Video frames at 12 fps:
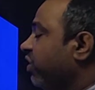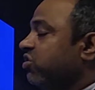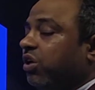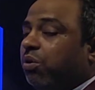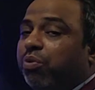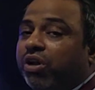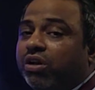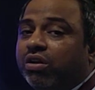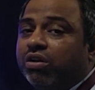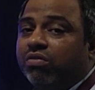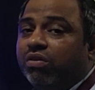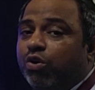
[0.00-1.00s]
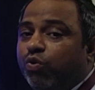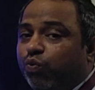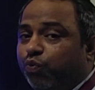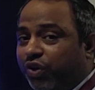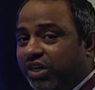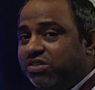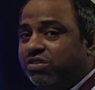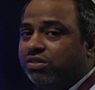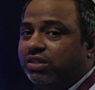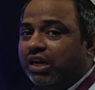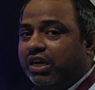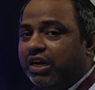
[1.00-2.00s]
feasible. Once the